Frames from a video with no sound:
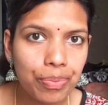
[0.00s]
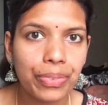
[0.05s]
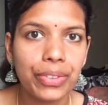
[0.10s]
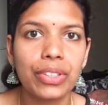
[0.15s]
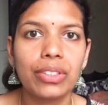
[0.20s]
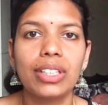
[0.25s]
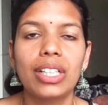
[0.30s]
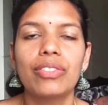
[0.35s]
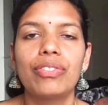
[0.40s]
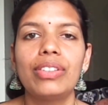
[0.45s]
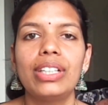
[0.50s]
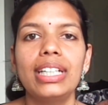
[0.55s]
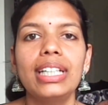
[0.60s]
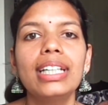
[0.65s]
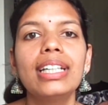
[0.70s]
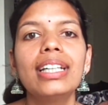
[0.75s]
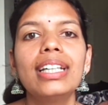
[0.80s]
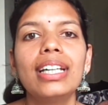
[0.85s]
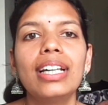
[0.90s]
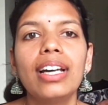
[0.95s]
roughly
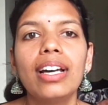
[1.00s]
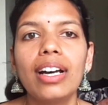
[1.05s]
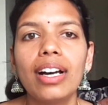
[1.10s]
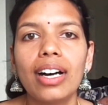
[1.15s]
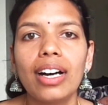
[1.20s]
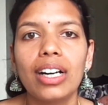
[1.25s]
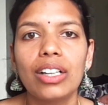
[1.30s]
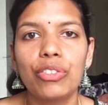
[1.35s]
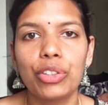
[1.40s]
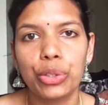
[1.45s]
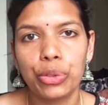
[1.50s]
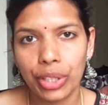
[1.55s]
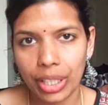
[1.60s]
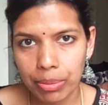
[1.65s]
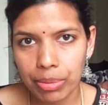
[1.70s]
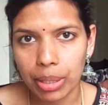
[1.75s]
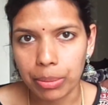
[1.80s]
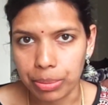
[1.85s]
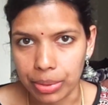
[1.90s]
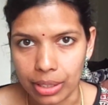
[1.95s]
for 3
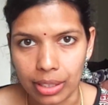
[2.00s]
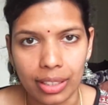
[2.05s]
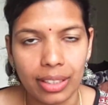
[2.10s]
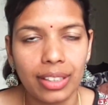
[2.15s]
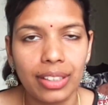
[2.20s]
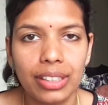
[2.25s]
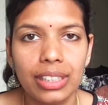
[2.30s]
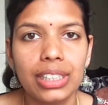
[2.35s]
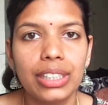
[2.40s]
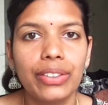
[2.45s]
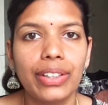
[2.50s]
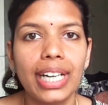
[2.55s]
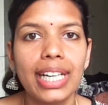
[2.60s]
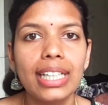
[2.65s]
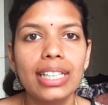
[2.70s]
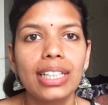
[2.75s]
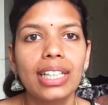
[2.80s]
people, right?